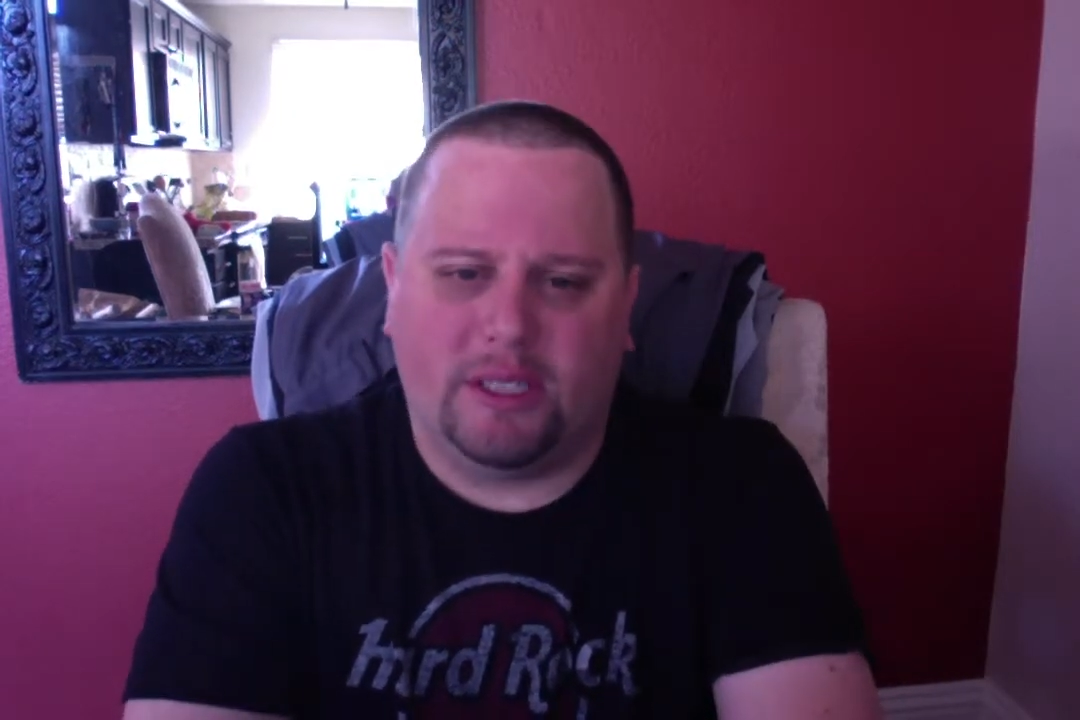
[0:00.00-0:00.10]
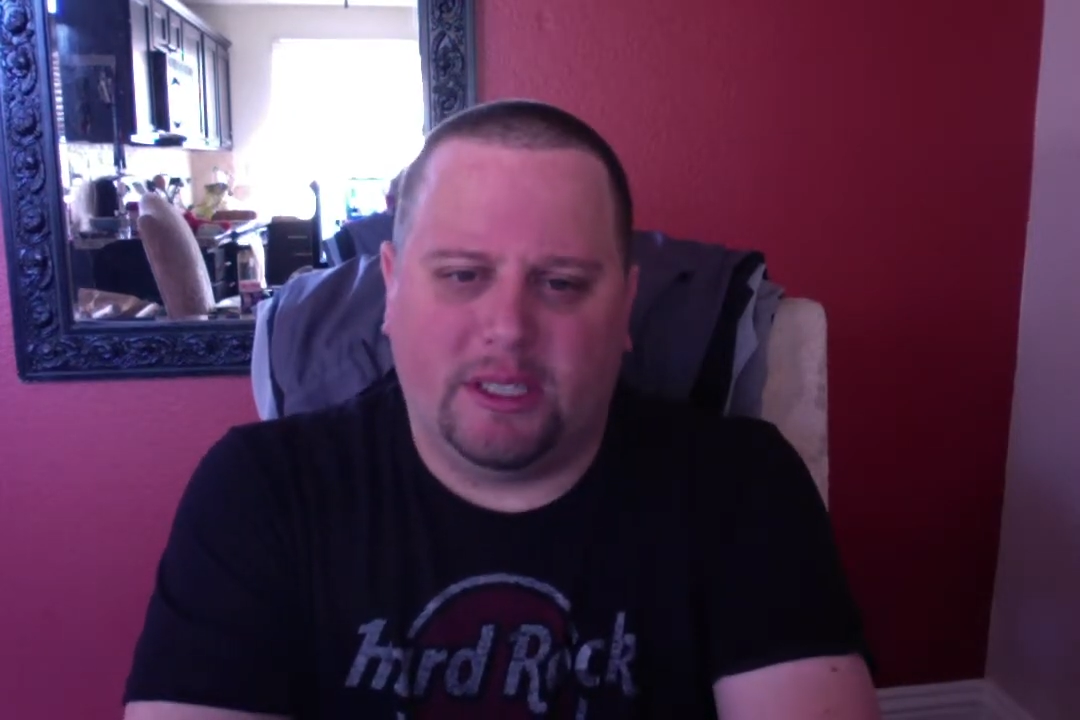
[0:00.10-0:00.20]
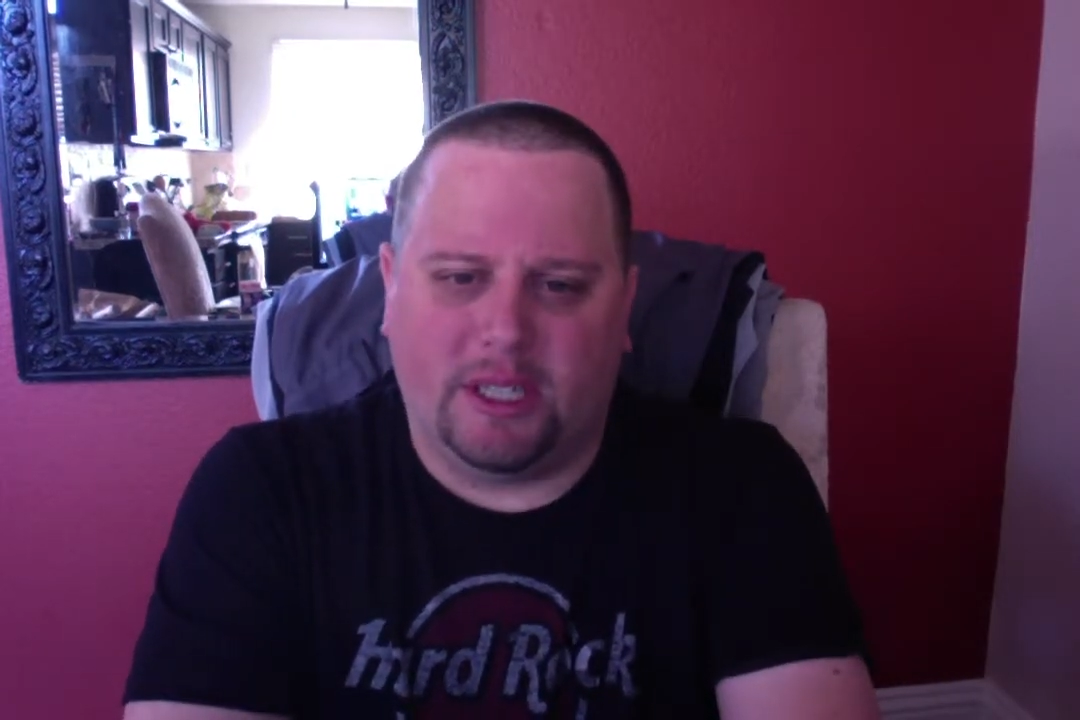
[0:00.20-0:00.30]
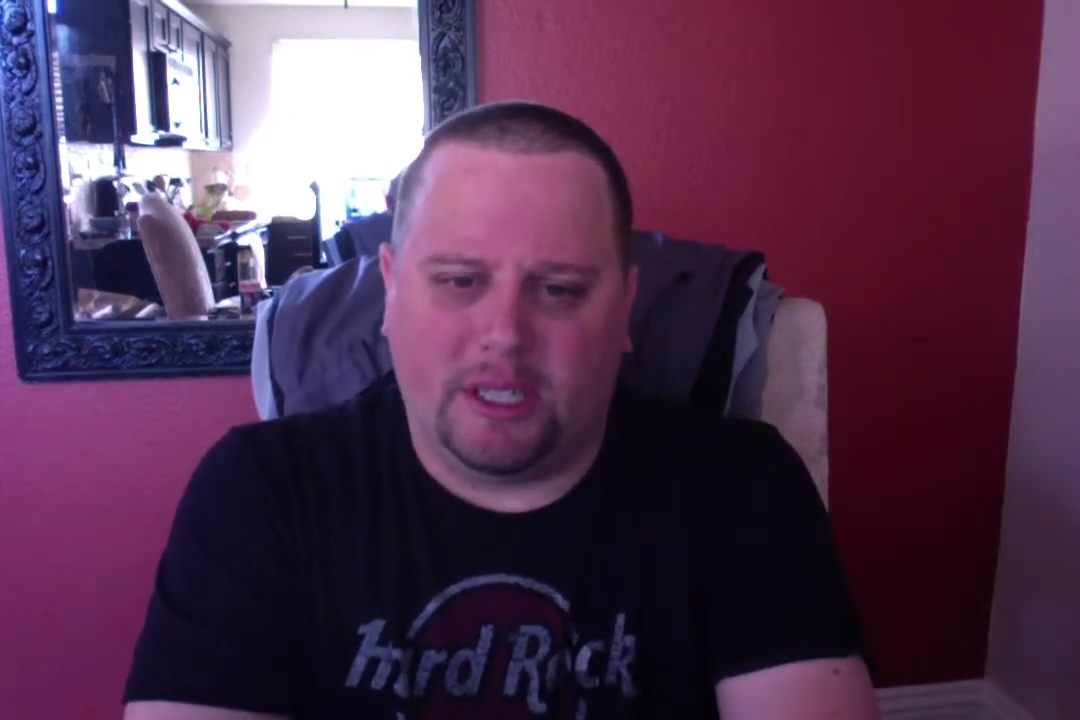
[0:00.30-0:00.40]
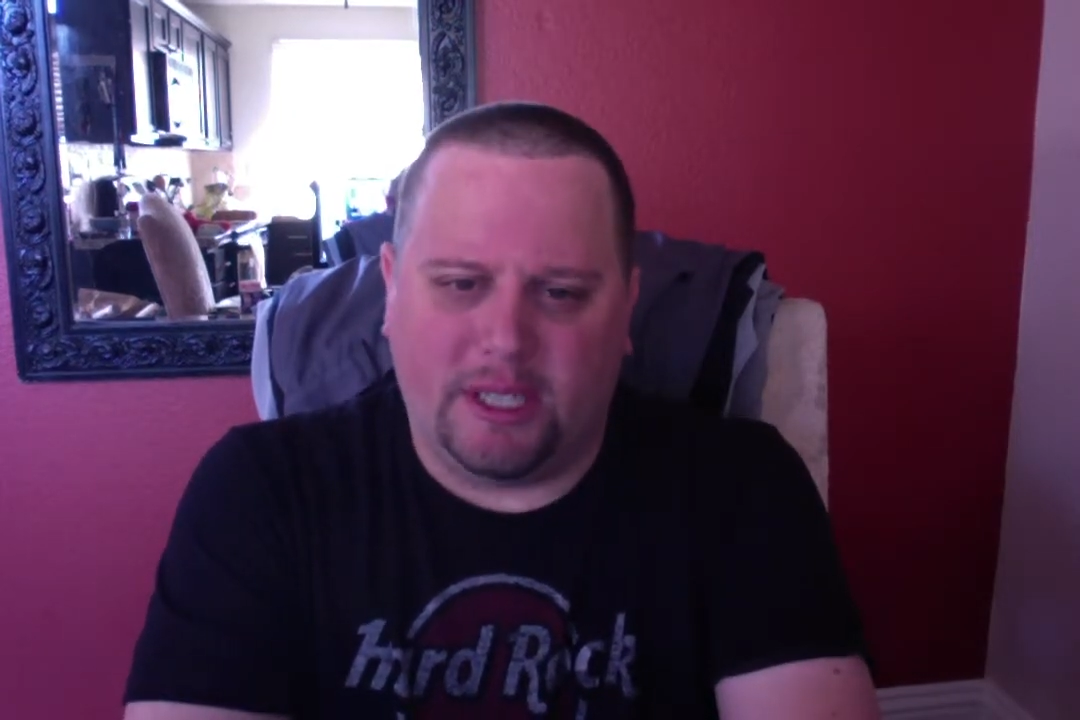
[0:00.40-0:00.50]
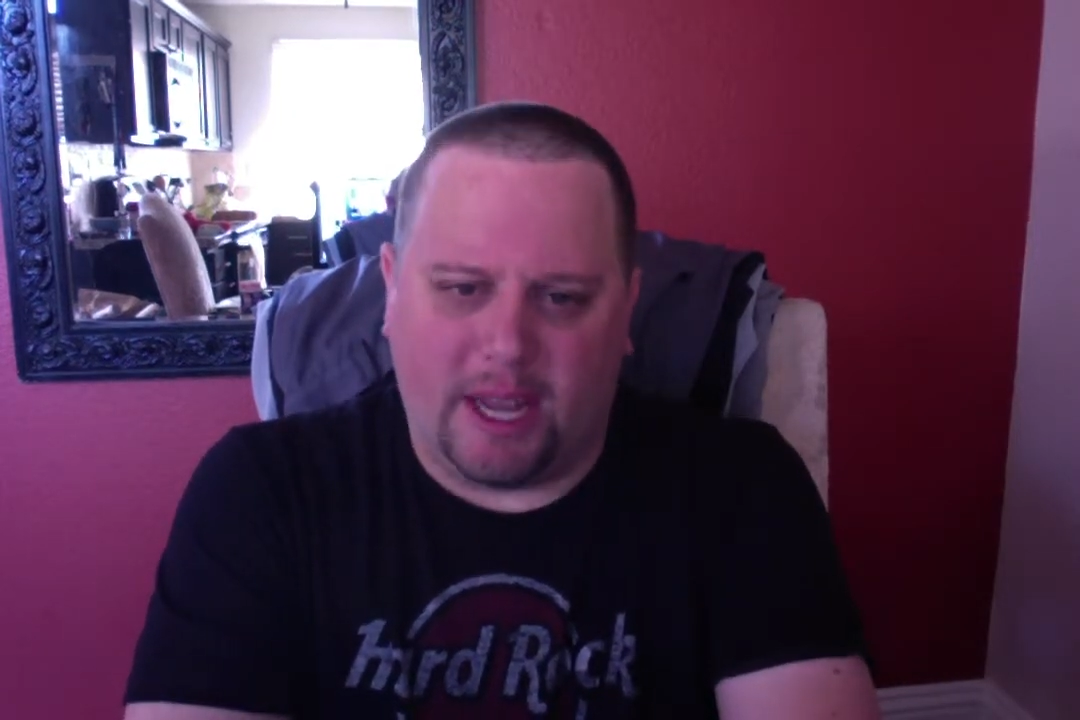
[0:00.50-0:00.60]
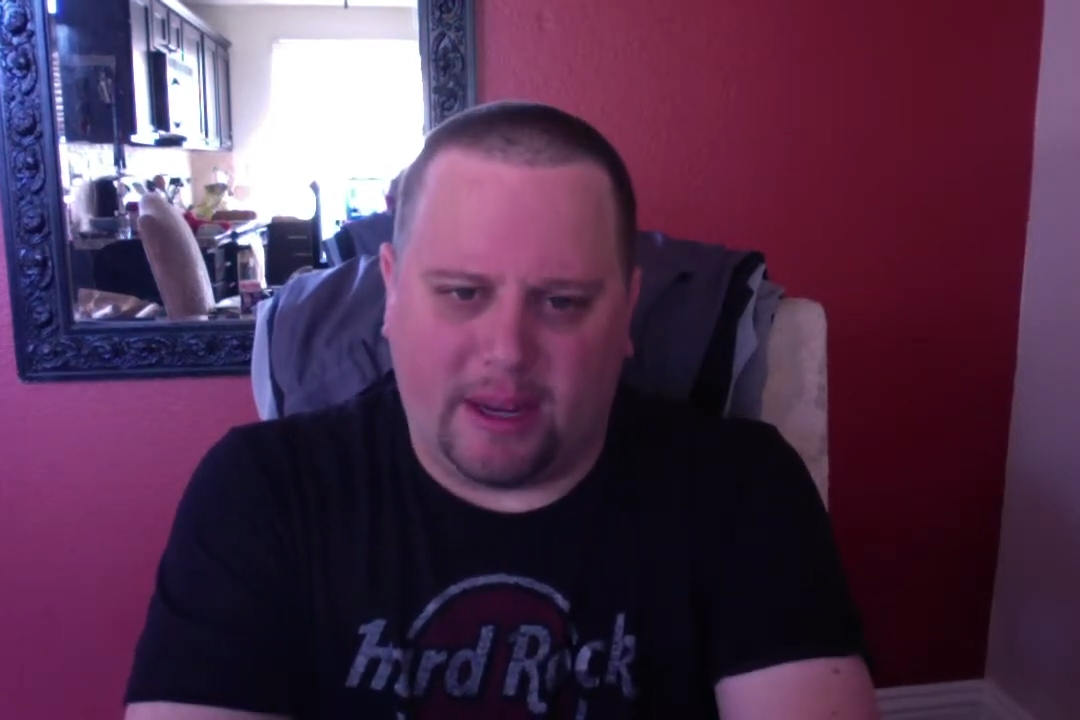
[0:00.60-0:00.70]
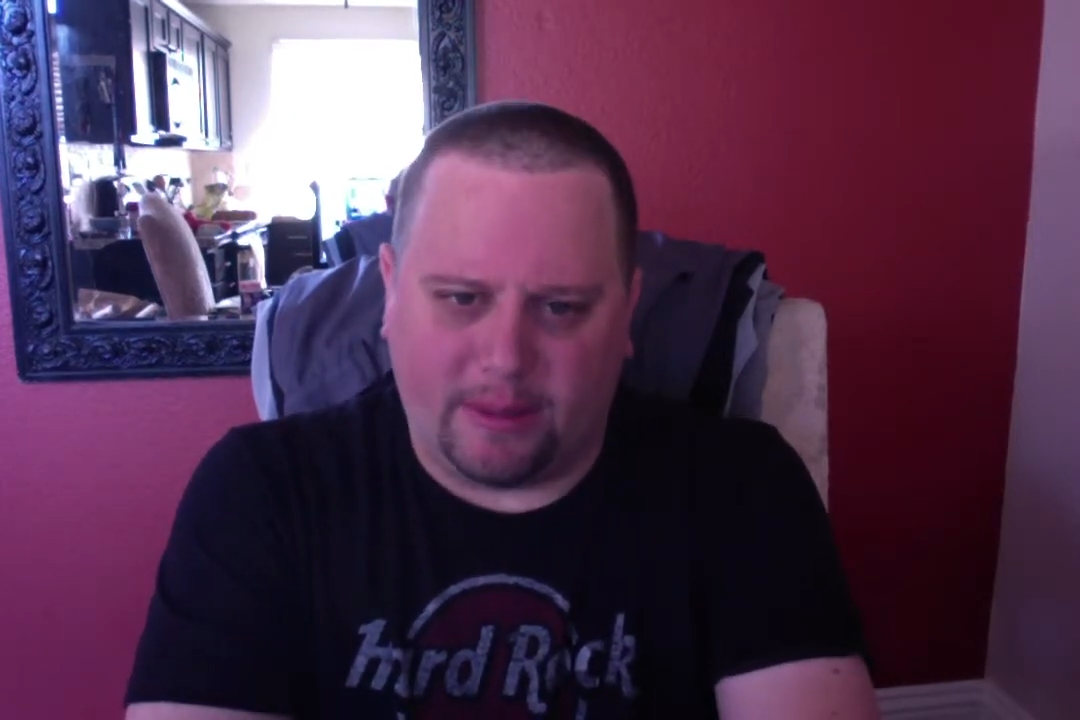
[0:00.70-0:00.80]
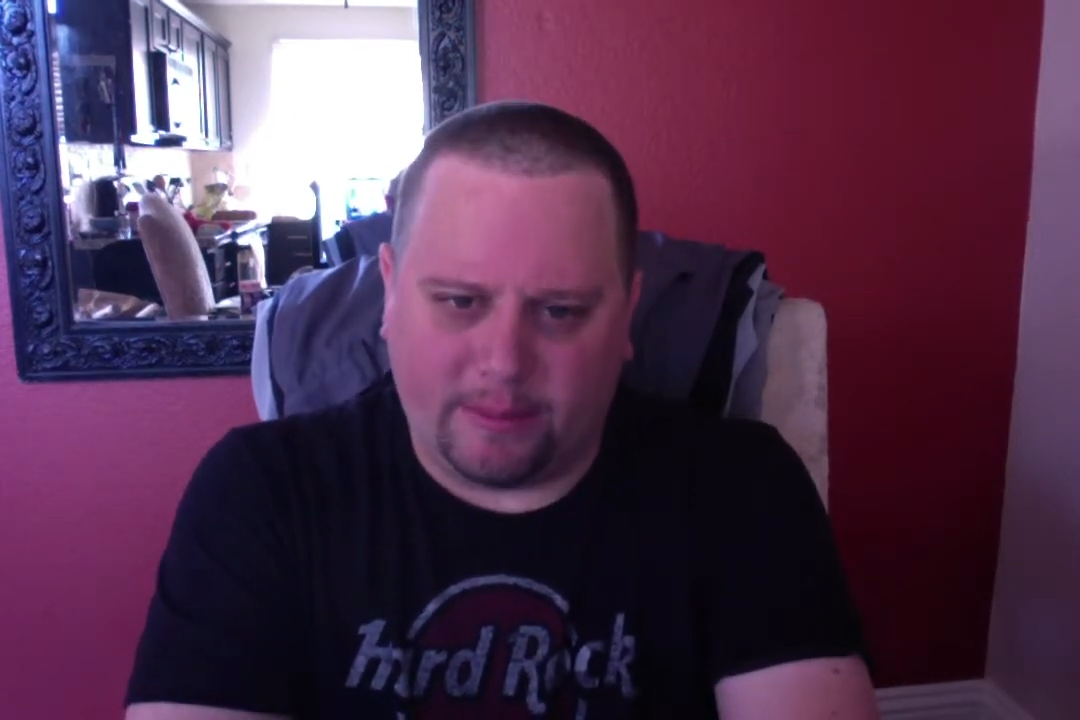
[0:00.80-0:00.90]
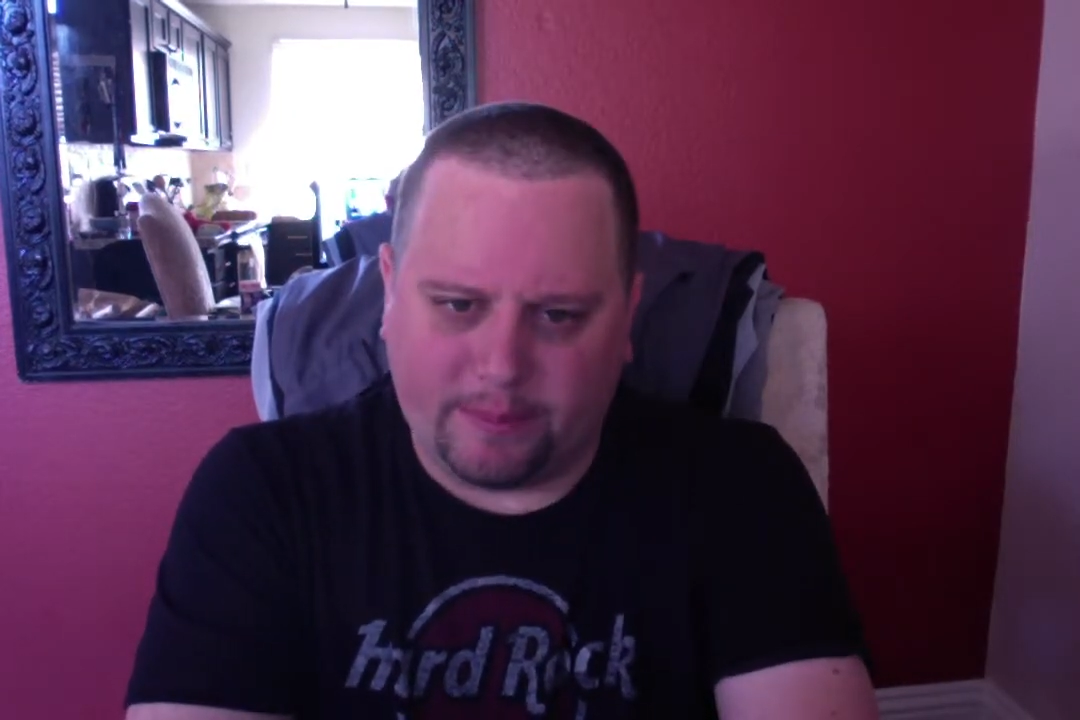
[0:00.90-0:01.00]
could
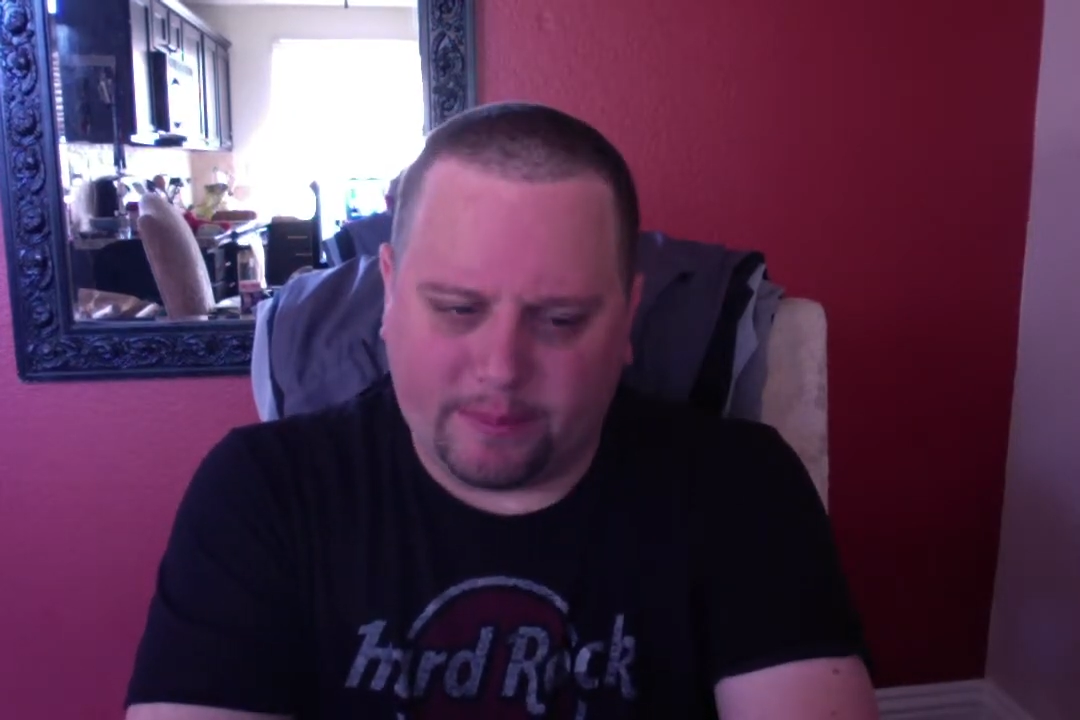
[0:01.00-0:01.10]
tell